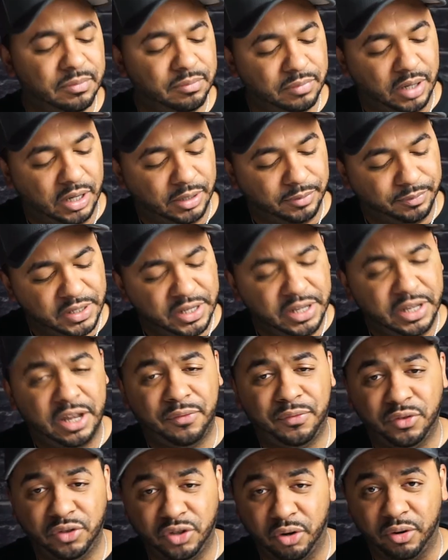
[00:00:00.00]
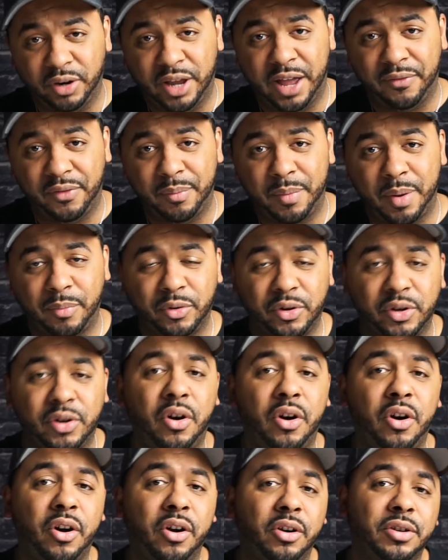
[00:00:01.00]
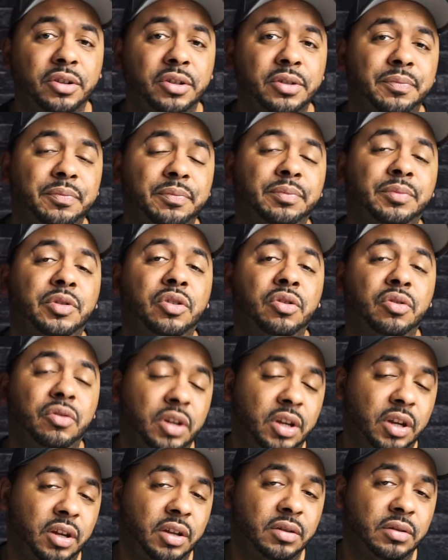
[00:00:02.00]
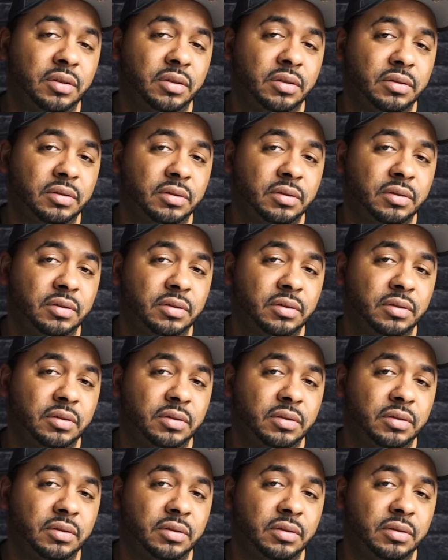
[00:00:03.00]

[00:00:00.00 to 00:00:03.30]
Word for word: But if you don't have a memory card, you can